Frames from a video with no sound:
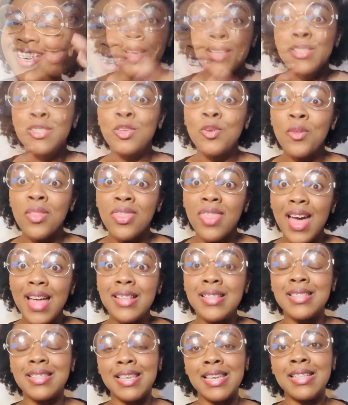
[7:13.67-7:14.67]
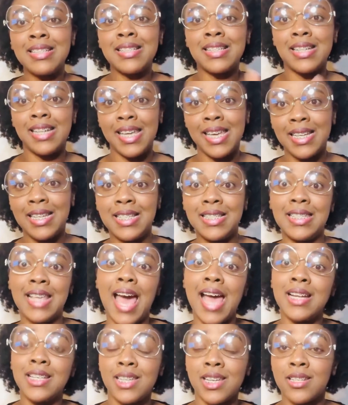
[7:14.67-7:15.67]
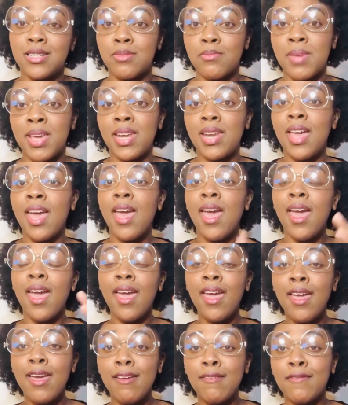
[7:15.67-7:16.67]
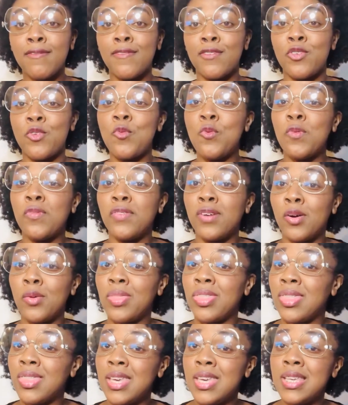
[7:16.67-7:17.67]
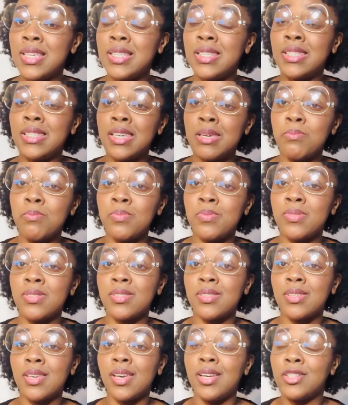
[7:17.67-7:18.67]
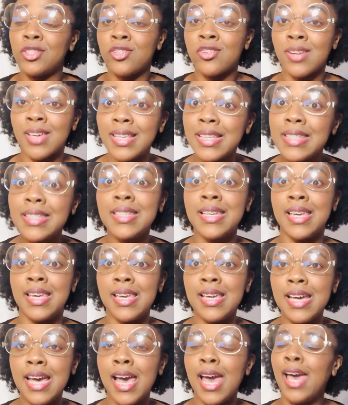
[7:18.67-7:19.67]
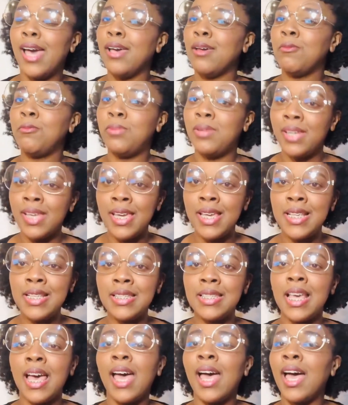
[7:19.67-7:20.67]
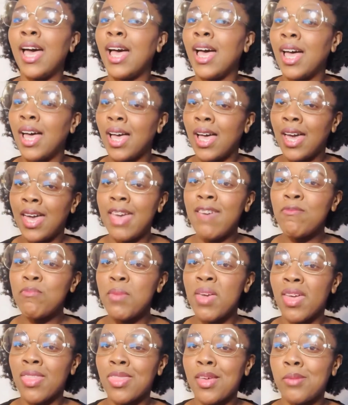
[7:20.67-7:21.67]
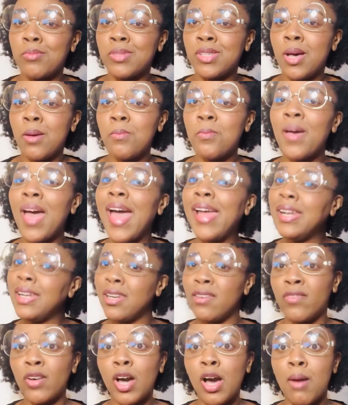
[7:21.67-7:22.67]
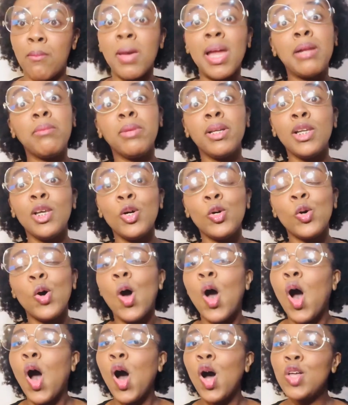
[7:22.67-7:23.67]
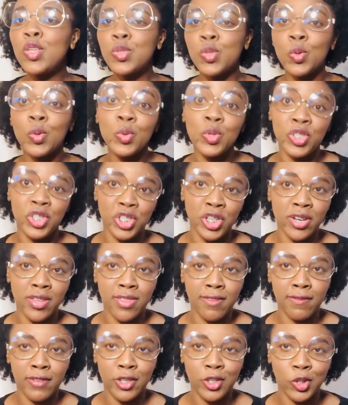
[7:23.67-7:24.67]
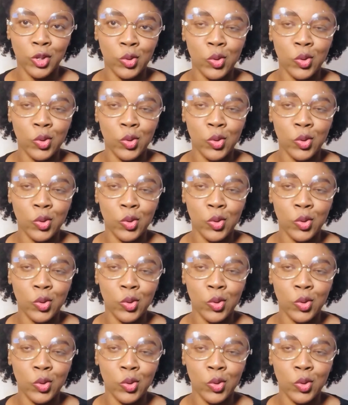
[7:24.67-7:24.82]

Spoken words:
So that's it, ladies and gentlemen. If you found these tips interesting, please give me a thumbs up and leave a comment below. Also, share the video.